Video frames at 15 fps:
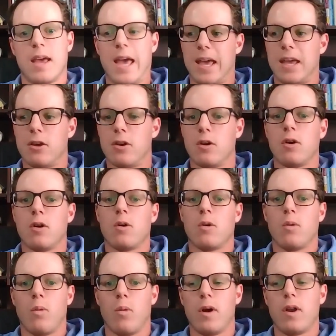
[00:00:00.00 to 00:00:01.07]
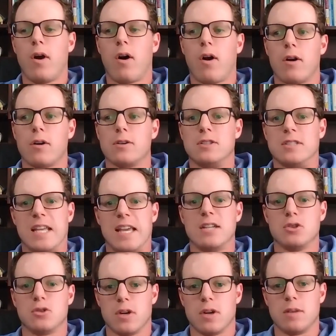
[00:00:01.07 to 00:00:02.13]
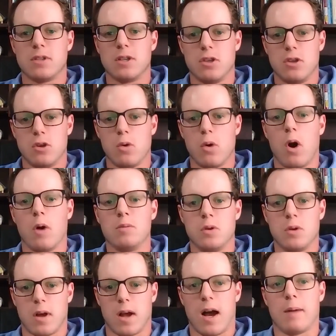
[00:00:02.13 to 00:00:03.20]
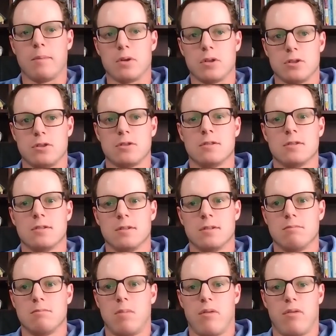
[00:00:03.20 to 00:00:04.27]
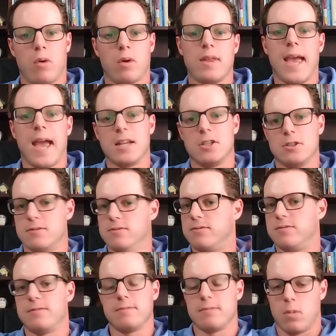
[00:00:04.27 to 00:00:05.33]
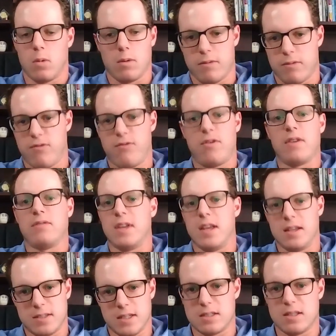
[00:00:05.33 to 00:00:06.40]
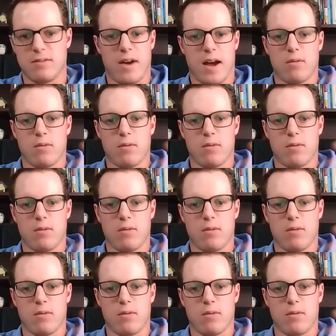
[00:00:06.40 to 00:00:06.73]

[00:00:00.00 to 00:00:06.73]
hey, what are 10 dreams that you hope to accomplish before the age of 50, 65,